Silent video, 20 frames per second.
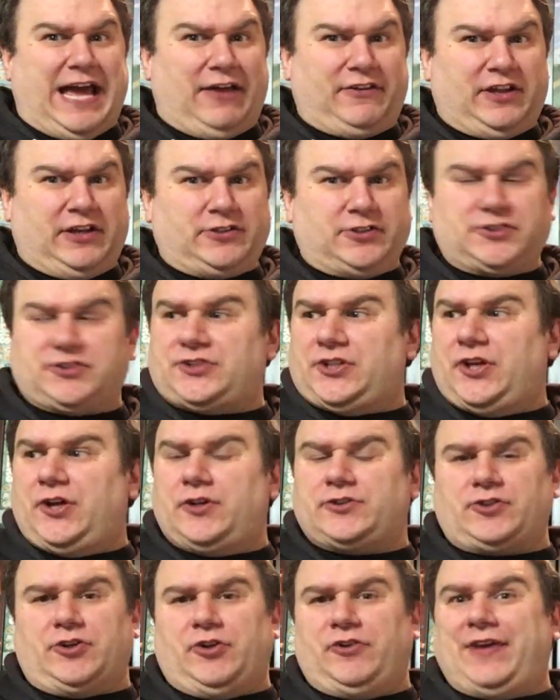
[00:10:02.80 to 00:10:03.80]
now to get your
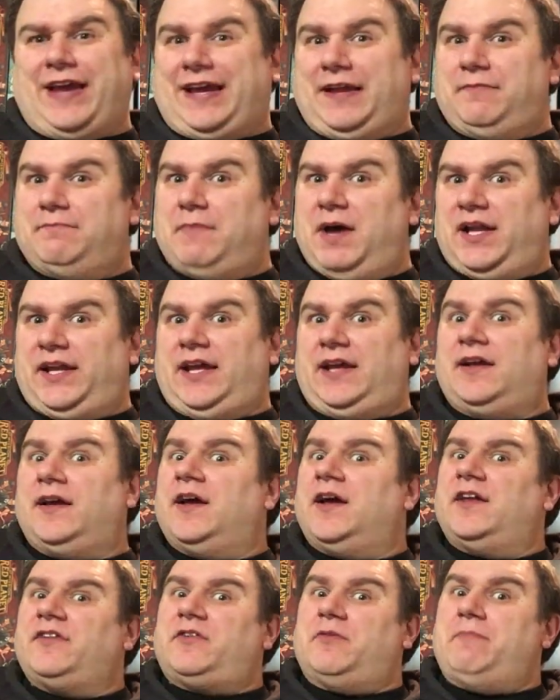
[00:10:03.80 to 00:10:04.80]
suits, or are you taking money
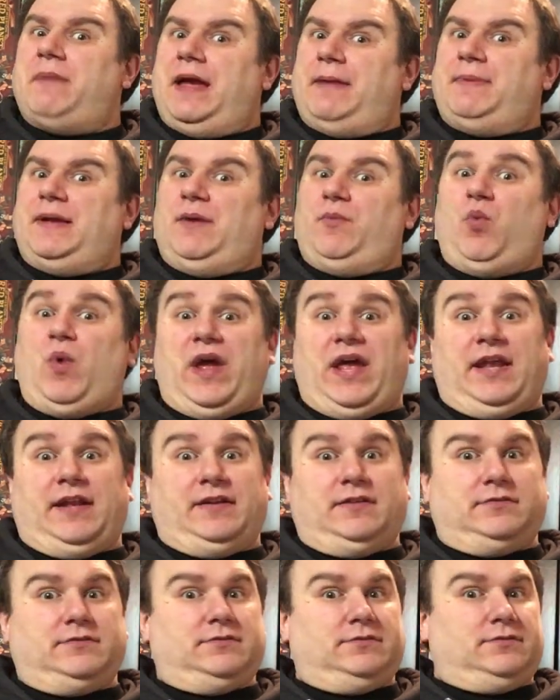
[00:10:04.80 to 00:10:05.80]
to maybe
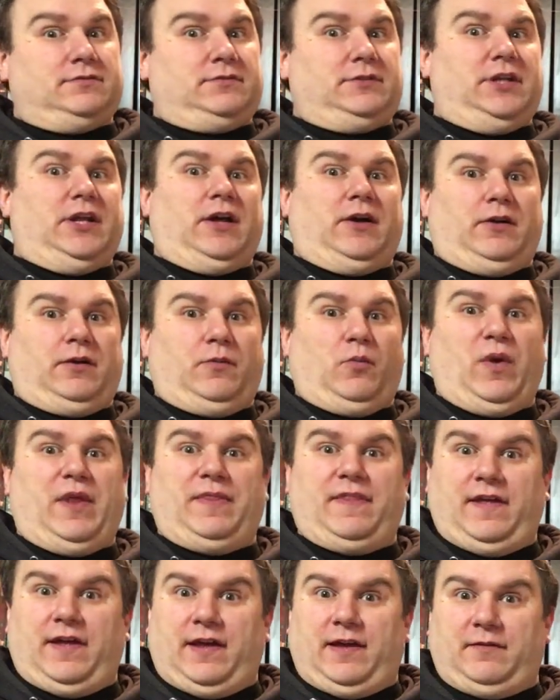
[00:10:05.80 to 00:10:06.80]
win
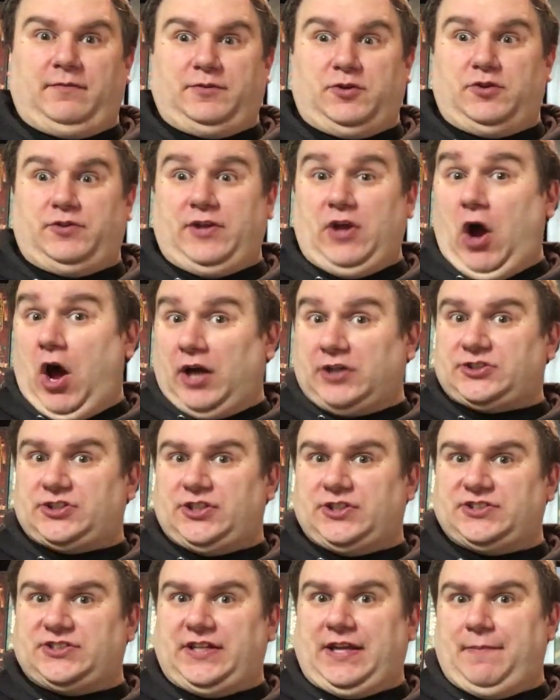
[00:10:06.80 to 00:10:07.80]
the
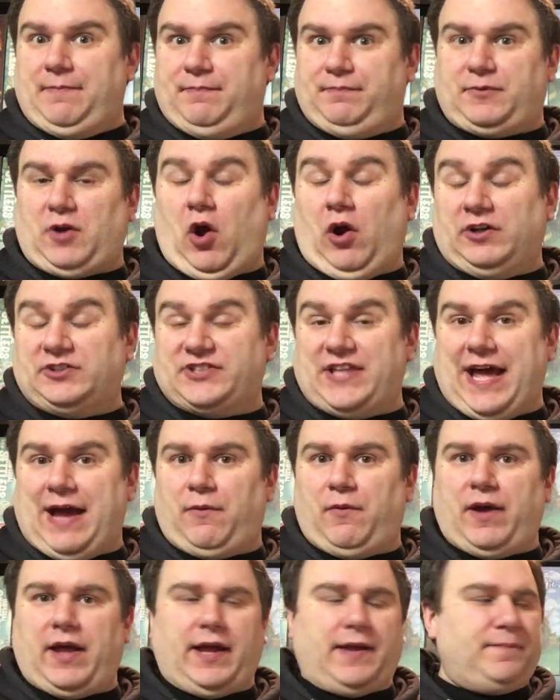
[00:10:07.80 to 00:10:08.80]
auctions to get cards
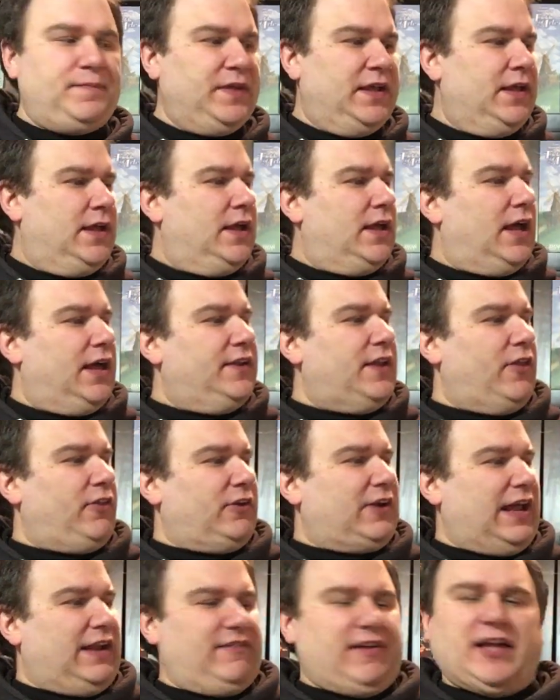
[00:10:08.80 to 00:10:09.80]
that way?
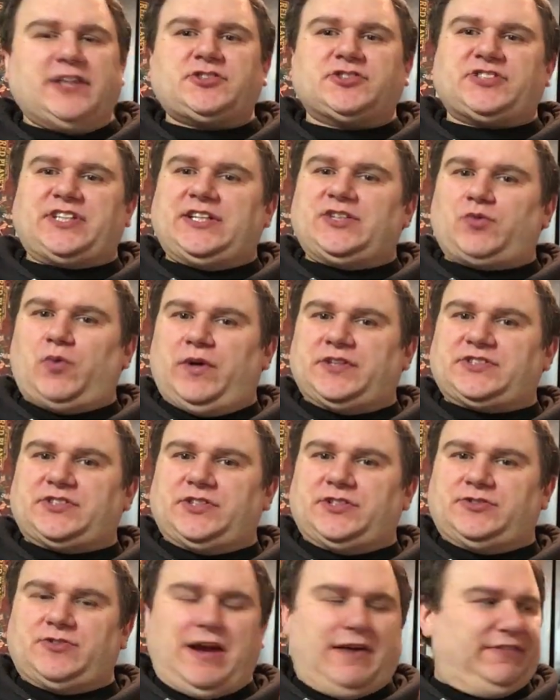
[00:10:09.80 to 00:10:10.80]
Another kind of interesting twist
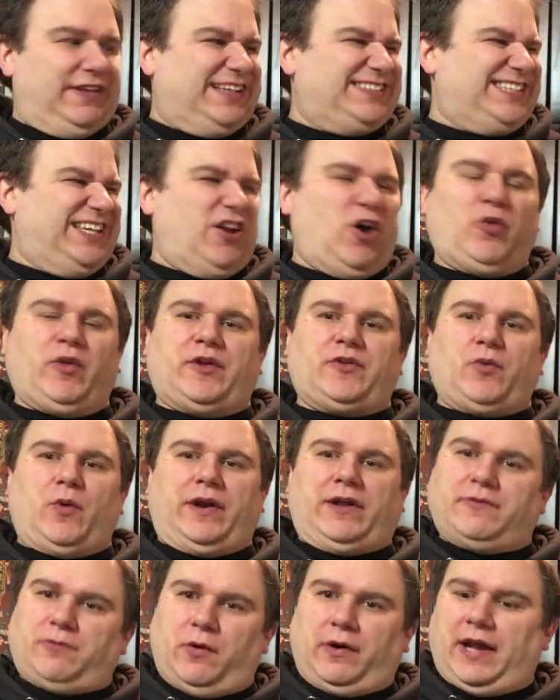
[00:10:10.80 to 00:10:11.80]
to the draft. Like I said, only
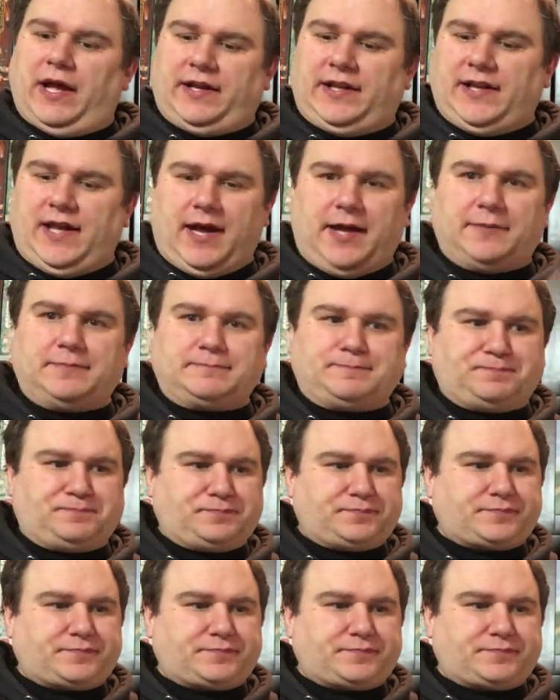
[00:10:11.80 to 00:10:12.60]
$24.99.